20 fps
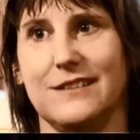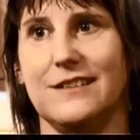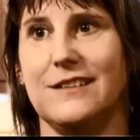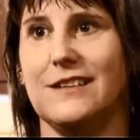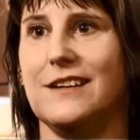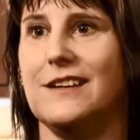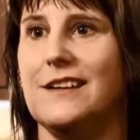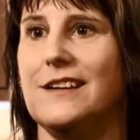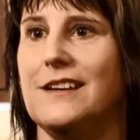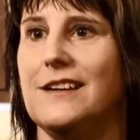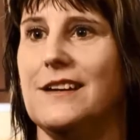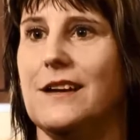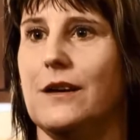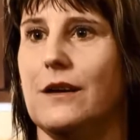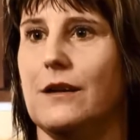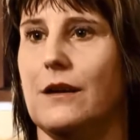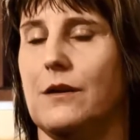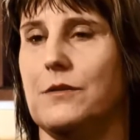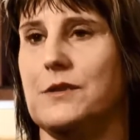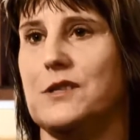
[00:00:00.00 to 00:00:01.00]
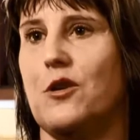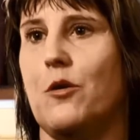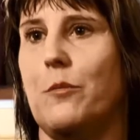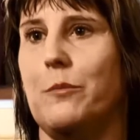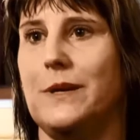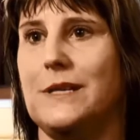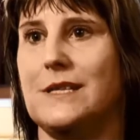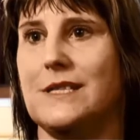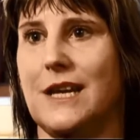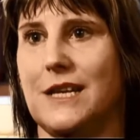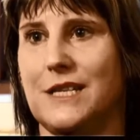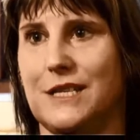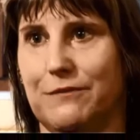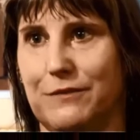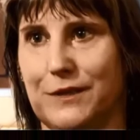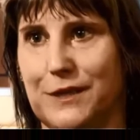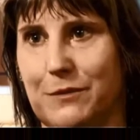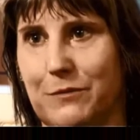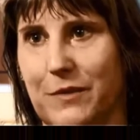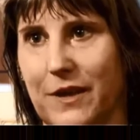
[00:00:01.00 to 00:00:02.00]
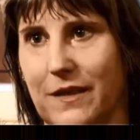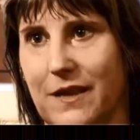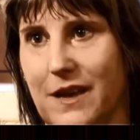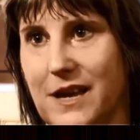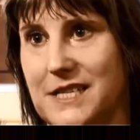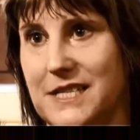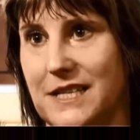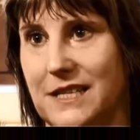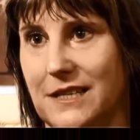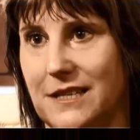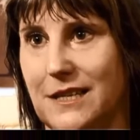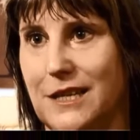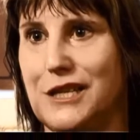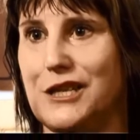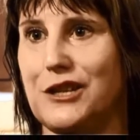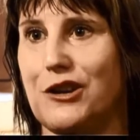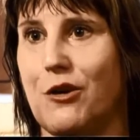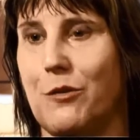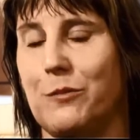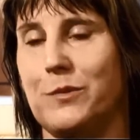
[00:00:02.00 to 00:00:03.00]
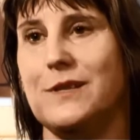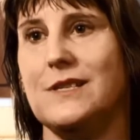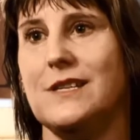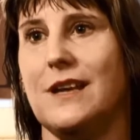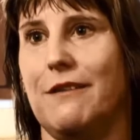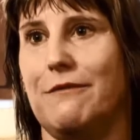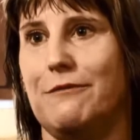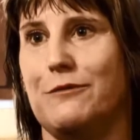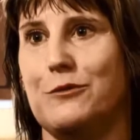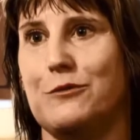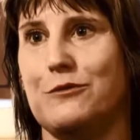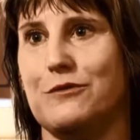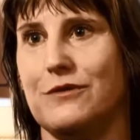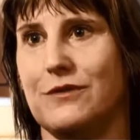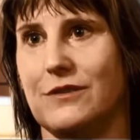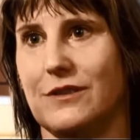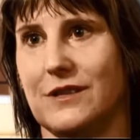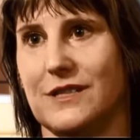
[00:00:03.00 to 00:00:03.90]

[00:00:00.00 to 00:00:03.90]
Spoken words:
And I was compensating for something that I didn't need to compensate for.